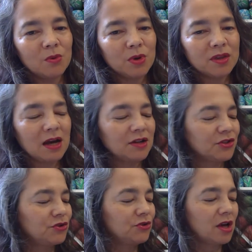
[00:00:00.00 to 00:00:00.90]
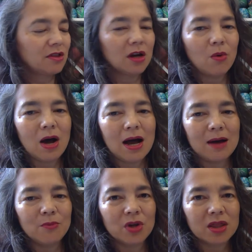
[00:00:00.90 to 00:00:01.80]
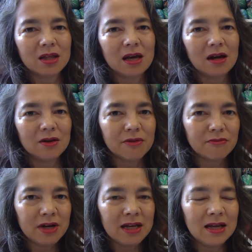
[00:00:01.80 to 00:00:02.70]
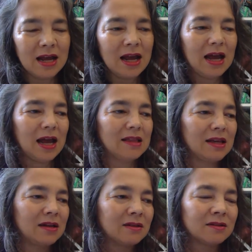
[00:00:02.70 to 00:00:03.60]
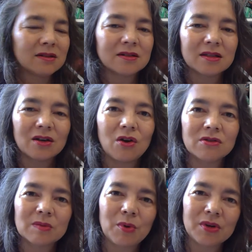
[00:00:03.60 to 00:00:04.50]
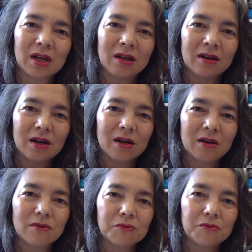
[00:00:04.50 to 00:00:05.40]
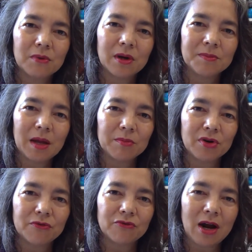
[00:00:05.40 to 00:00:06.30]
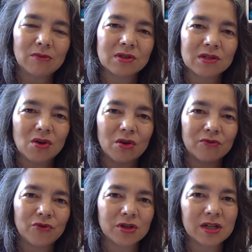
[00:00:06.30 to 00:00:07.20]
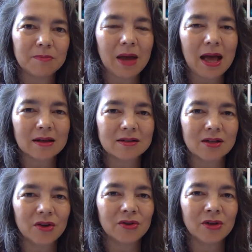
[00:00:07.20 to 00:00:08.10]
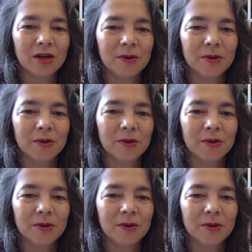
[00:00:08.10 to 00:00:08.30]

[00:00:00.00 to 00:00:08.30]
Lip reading: with color 2 and the lower arm with color 3, and then the corresponding number of rounds on front and back, so